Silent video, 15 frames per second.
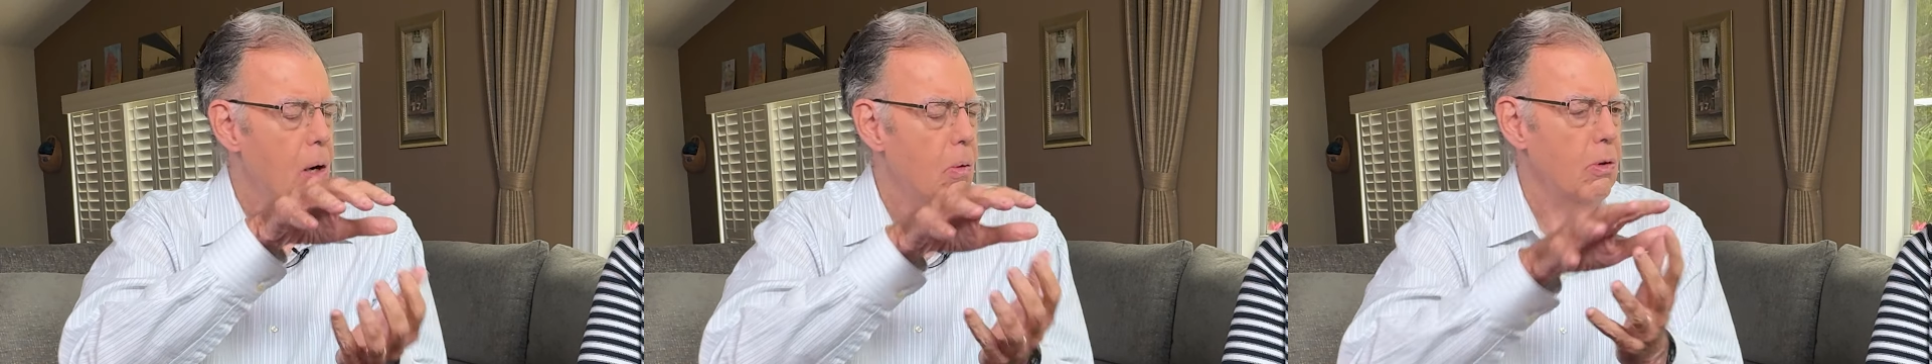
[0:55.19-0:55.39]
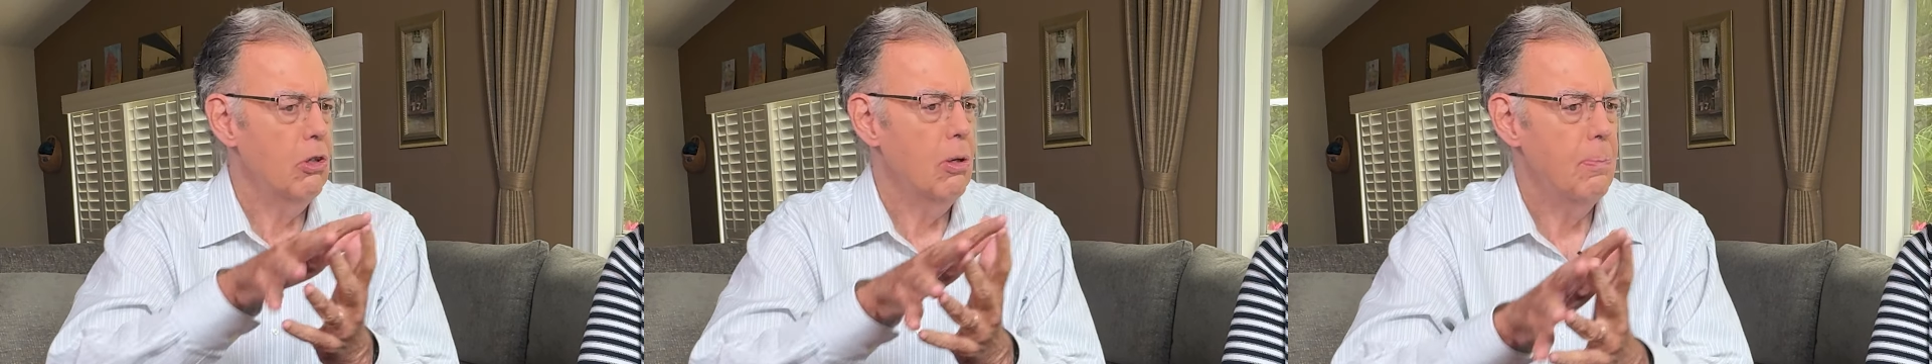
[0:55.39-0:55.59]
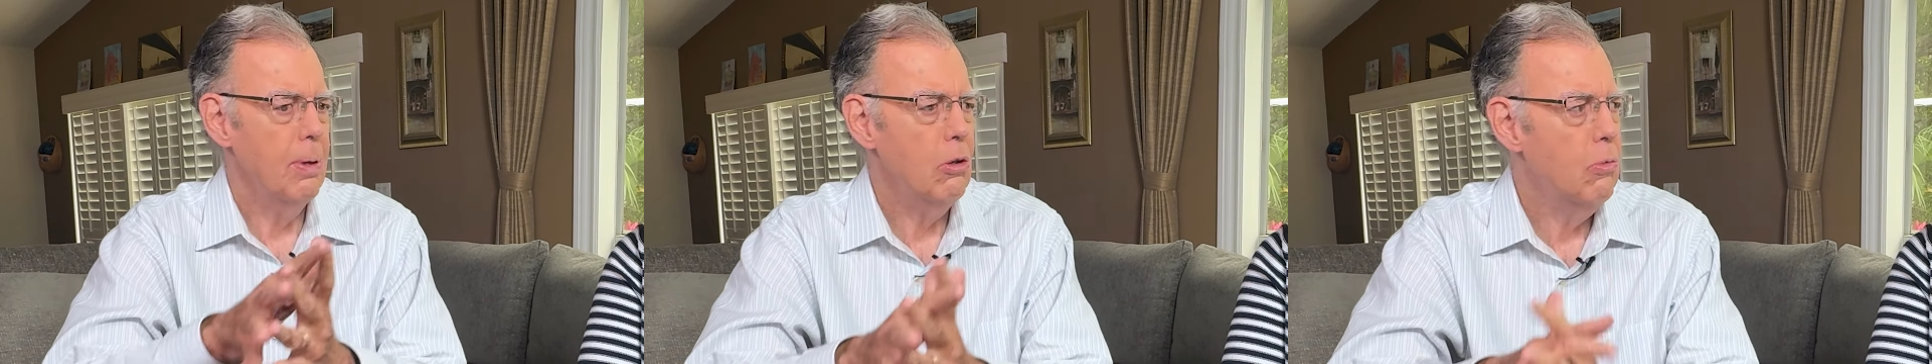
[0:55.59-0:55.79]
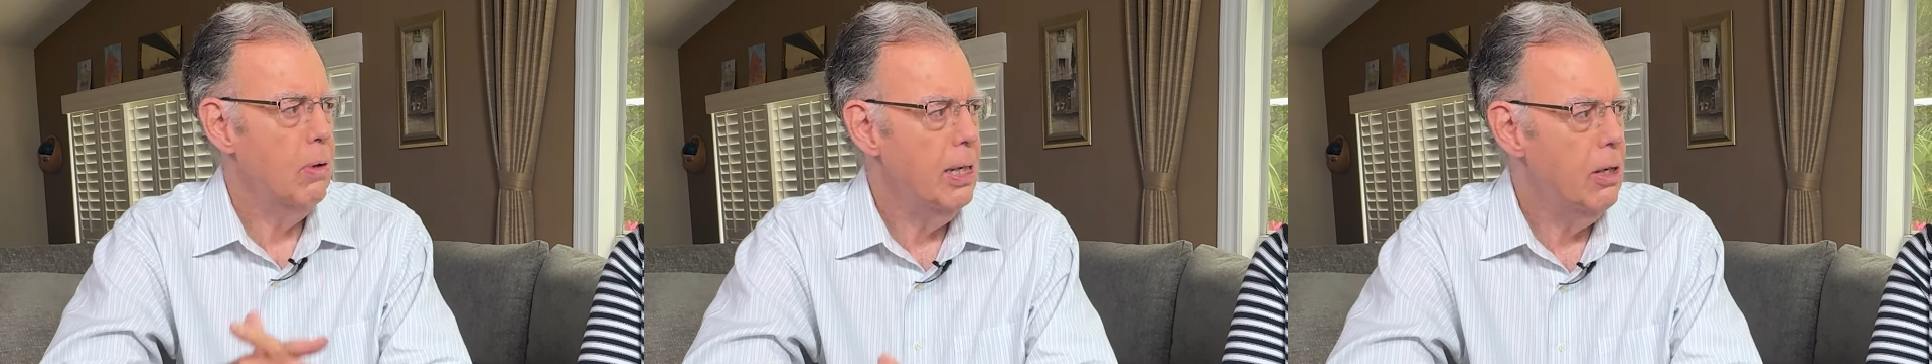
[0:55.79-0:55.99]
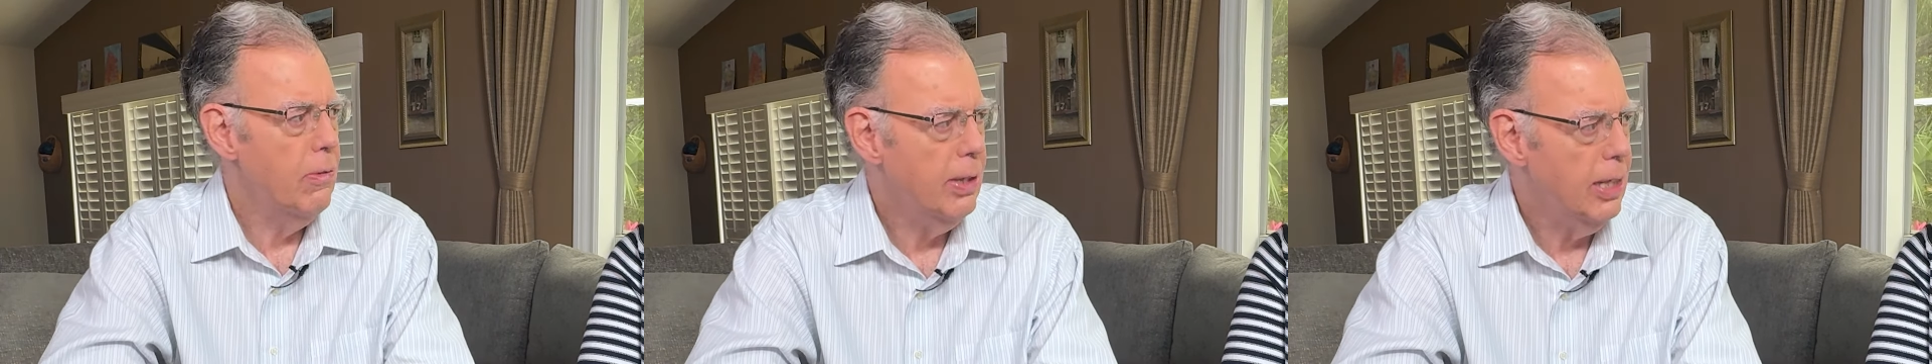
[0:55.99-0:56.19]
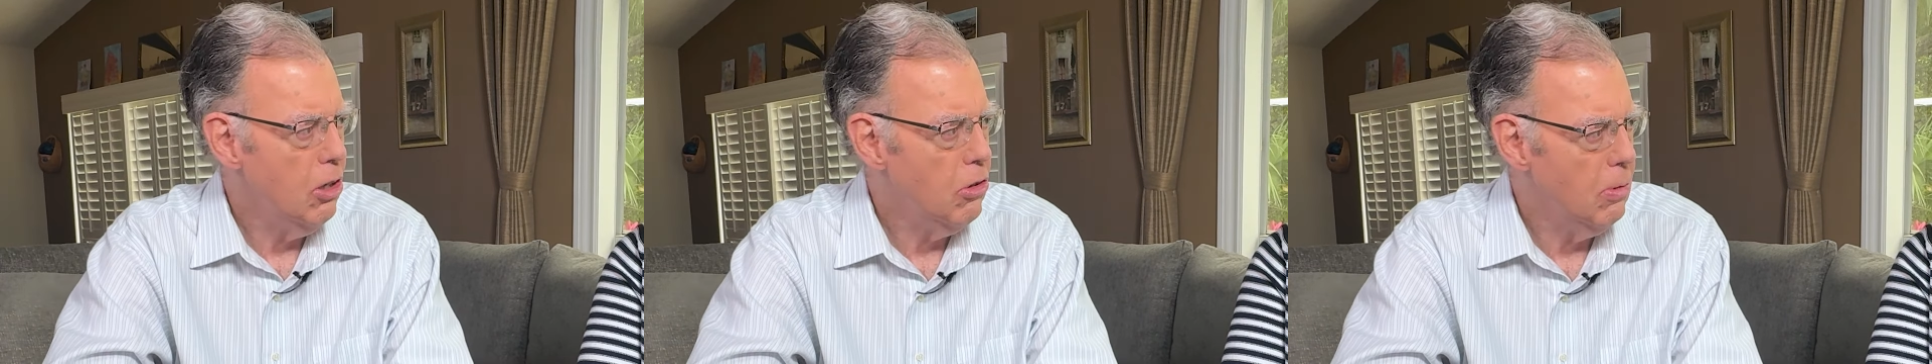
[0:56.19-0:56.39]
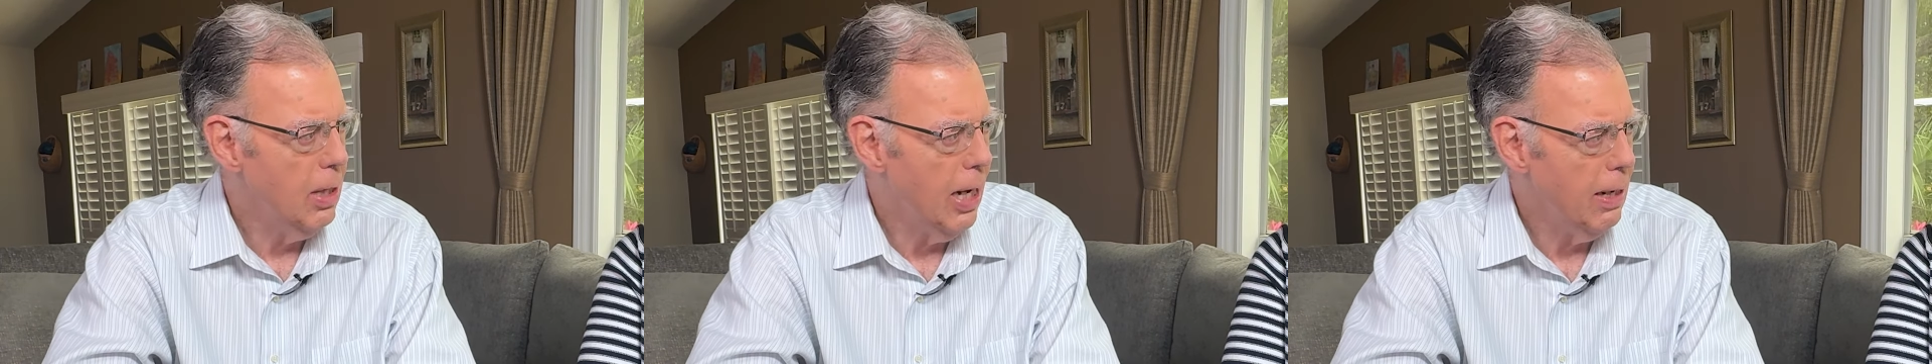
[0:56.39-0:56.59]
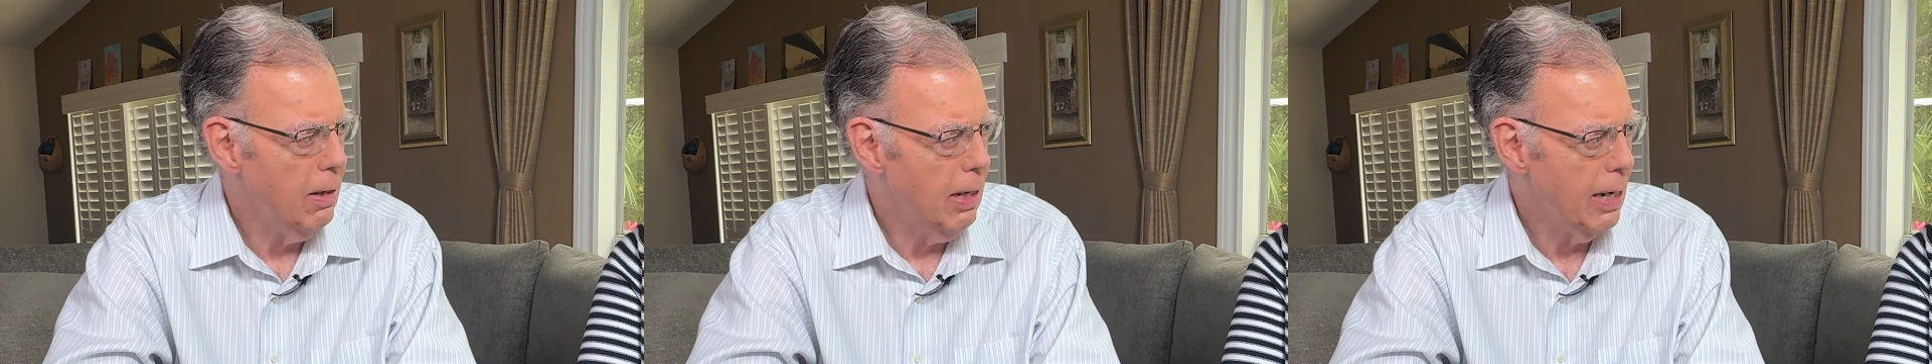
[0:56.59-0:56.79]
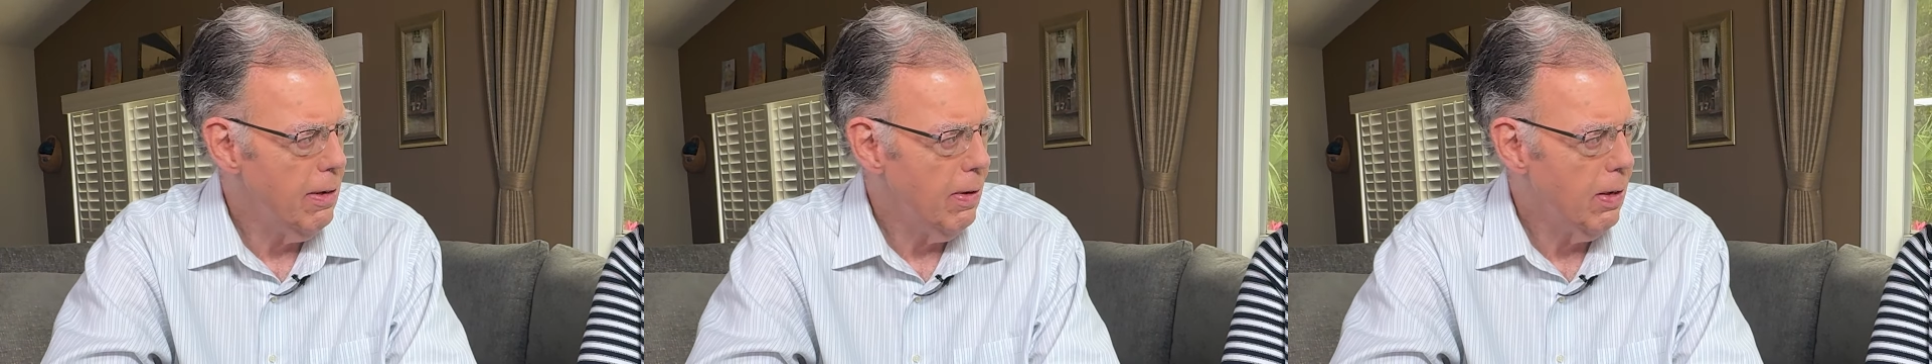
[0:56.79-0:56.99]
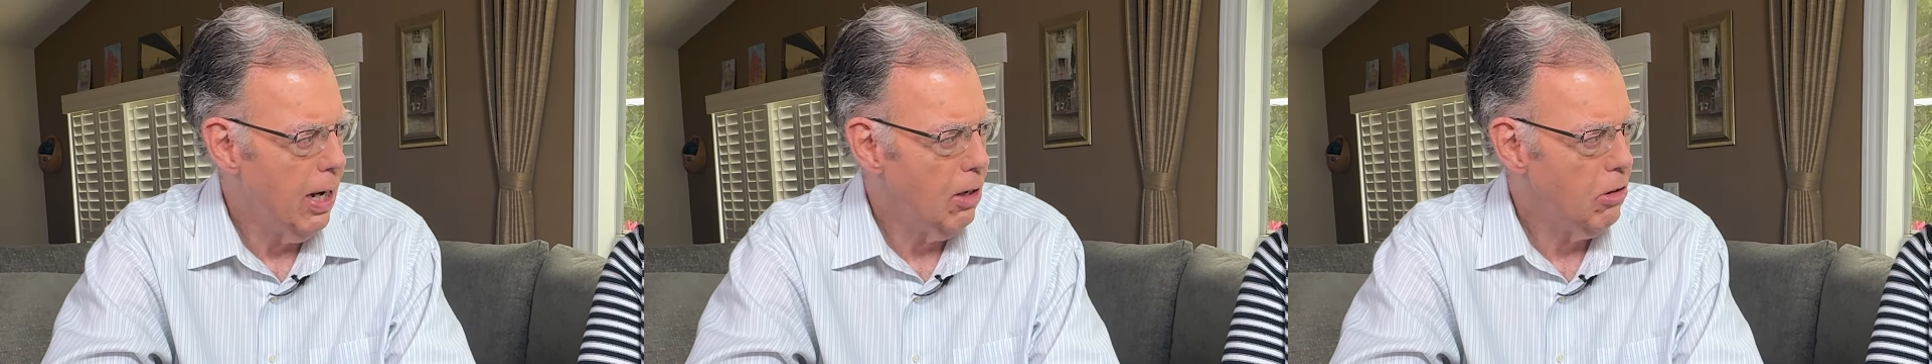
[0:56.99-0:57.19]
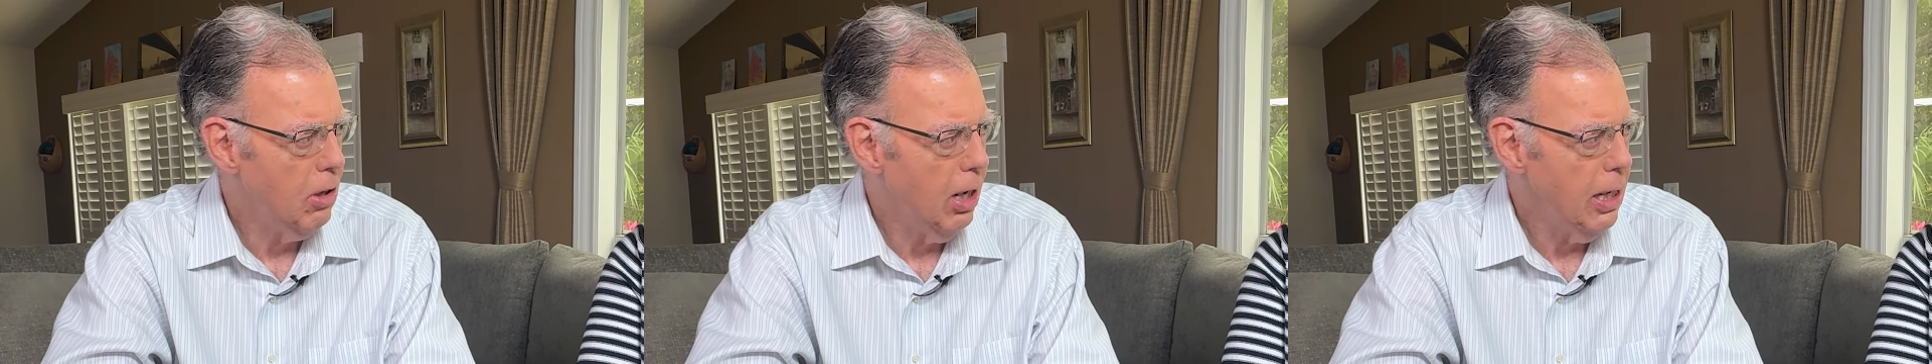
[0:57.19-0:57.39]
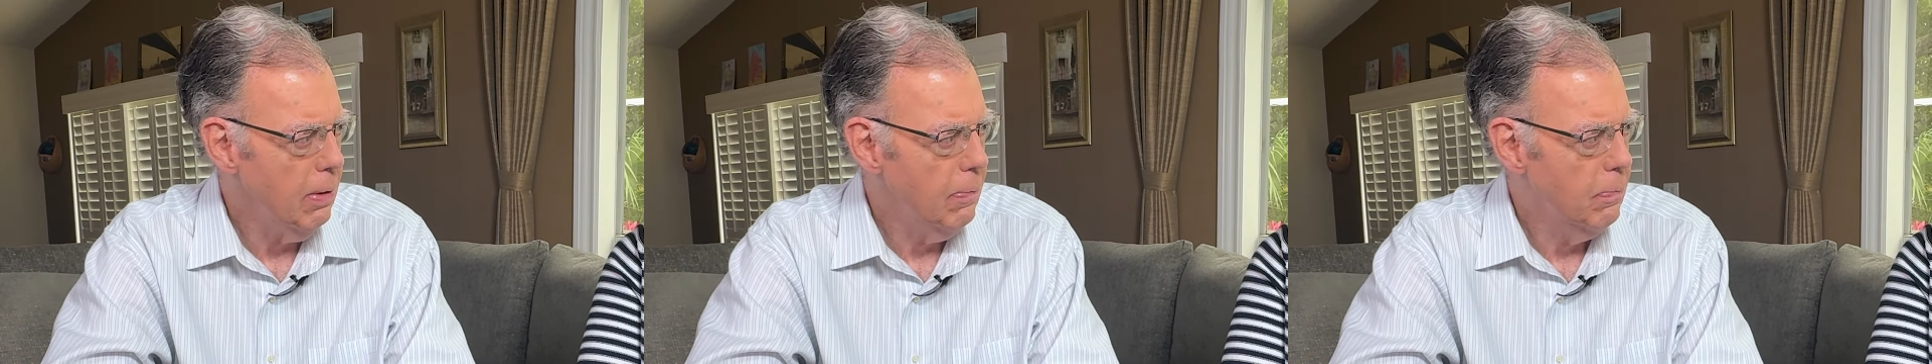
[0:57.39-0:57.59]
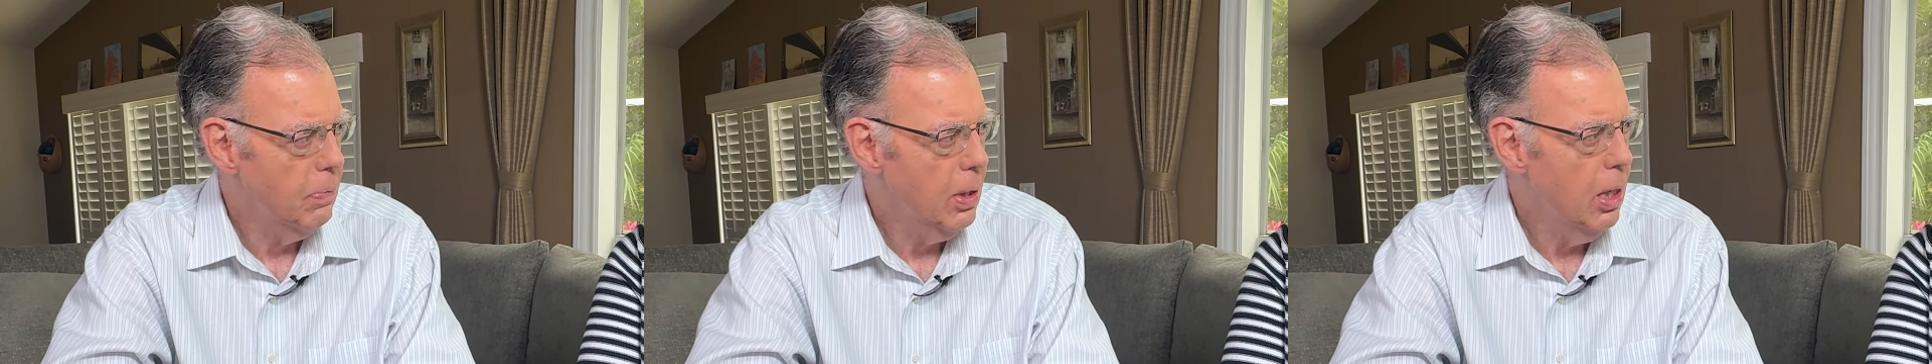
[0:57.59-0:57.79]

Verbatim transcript: What's the best way to release nitric oxide?